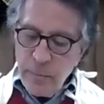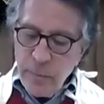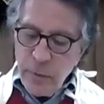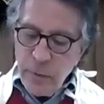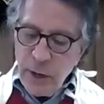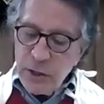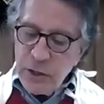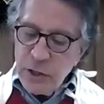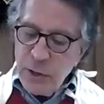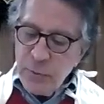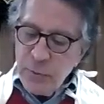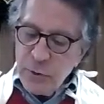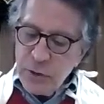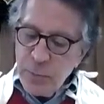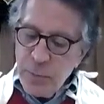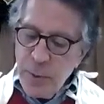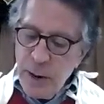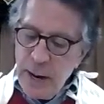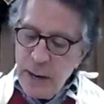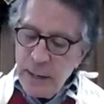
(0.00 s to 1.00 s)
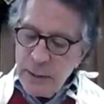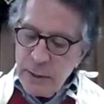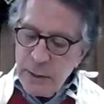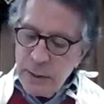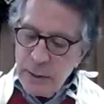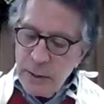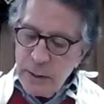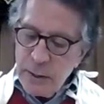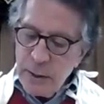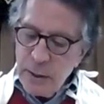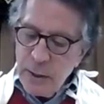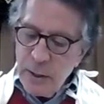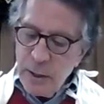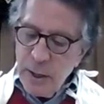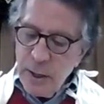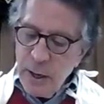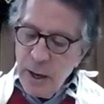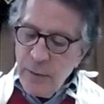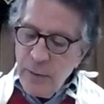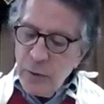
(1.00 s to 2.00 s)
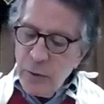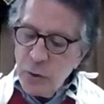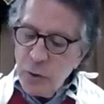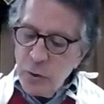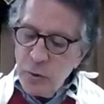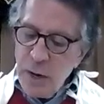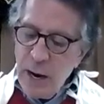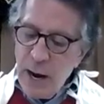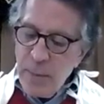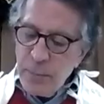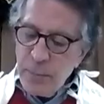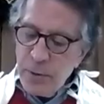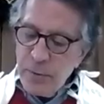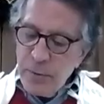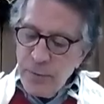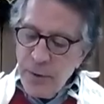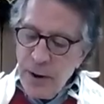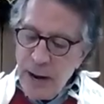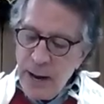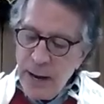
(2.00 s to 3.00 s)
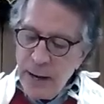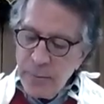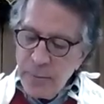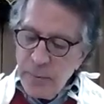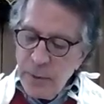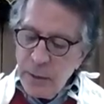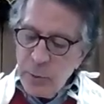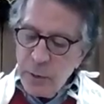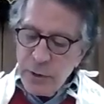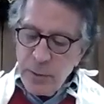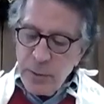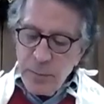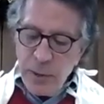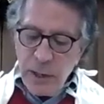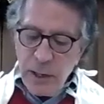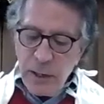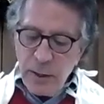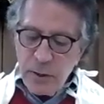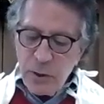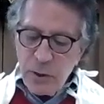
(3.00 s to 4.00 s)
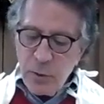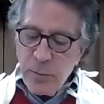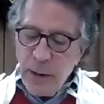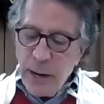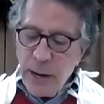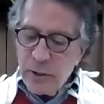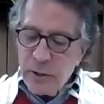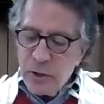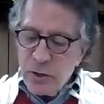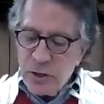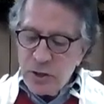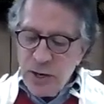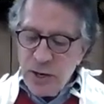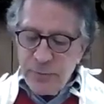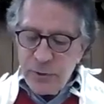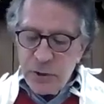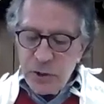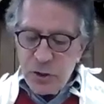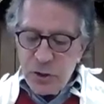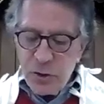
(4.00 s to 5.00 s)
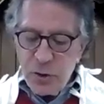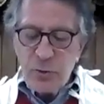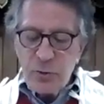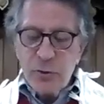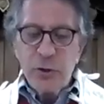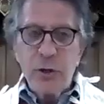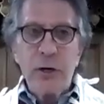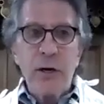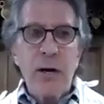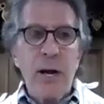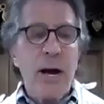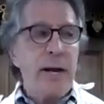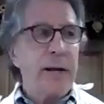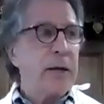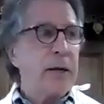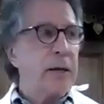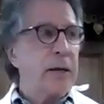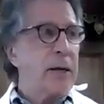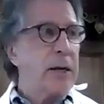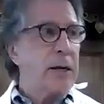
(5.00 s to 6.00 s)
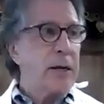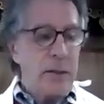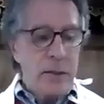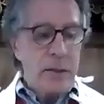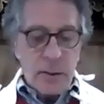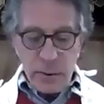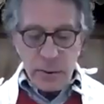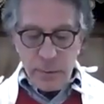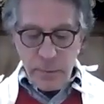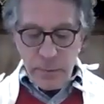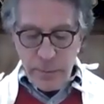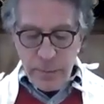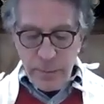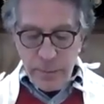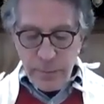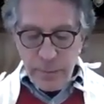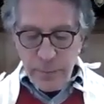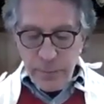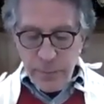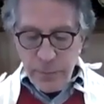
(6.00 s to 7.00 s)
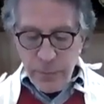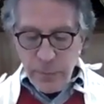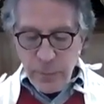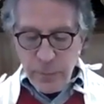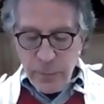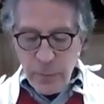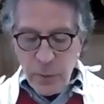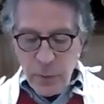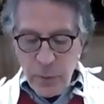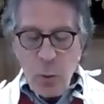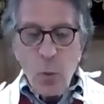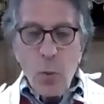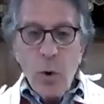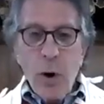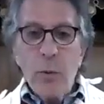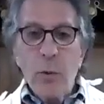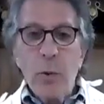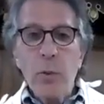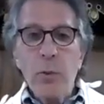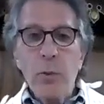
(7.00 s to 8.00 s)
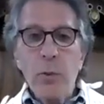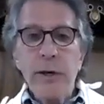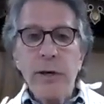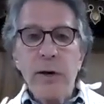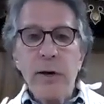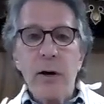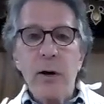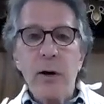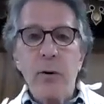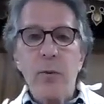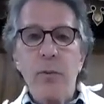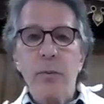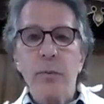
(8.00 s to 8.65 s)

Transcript: And she responded, "If you do not provide me with the money so my 7 children and I can eat, where will we go?"